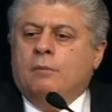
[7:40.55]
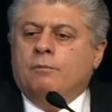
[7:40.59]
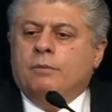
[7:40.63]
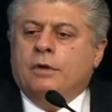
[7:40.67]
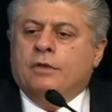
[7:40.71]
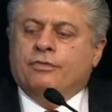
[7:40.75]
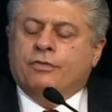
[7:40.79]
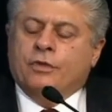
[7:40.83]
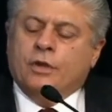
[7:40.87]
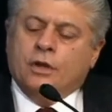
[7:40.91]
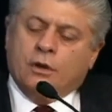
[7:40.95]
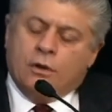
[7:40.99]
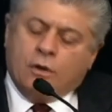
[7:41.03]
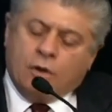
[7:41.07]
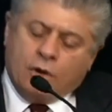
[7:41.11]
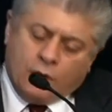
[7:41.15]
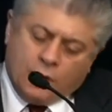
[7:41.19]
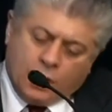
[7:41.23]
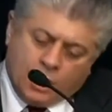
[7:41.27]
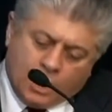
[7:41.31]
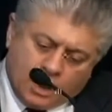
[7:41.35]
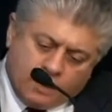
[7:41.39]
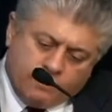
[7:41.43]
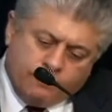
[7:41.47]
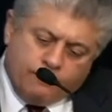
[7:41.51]
But there
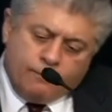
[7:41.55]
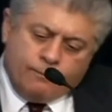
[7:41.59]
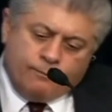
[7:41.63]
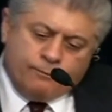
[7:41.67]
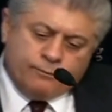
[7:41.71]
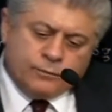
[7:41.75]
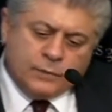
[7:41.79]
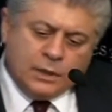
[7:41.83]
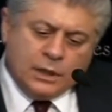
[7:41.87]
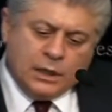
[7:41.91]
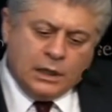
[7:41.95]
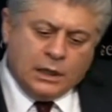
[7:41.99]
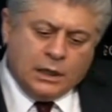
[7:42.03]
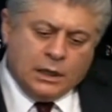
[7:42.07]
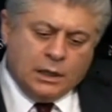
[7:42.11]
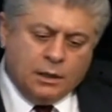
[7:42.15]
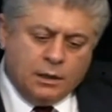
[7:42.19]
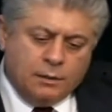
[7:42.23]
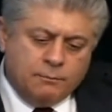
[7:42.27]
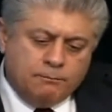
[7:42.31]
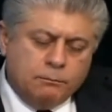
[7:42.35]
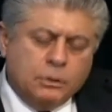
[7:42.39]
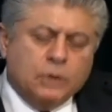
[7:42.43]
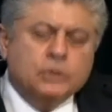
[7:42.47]
are uh,